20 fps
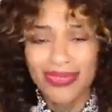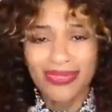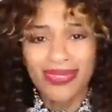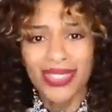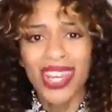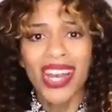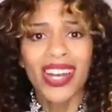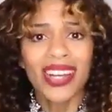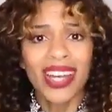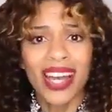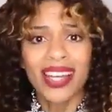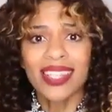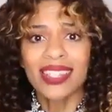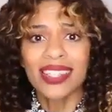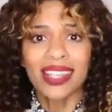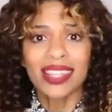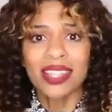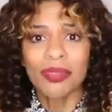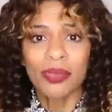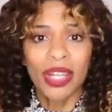Yeah guys,
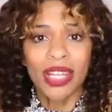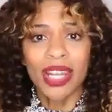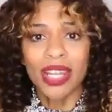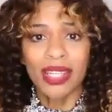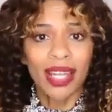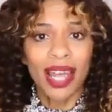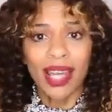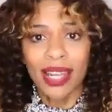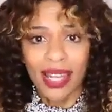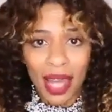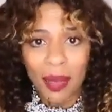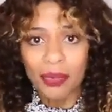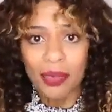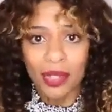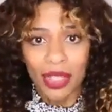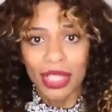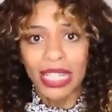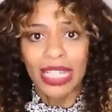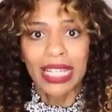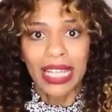that's about it. I
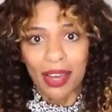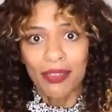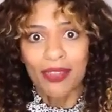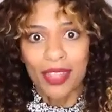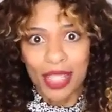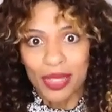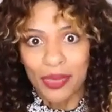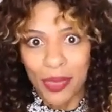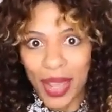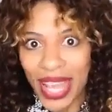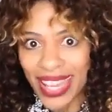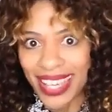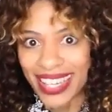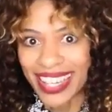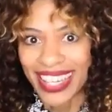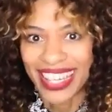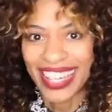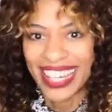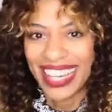absolutely love this wig.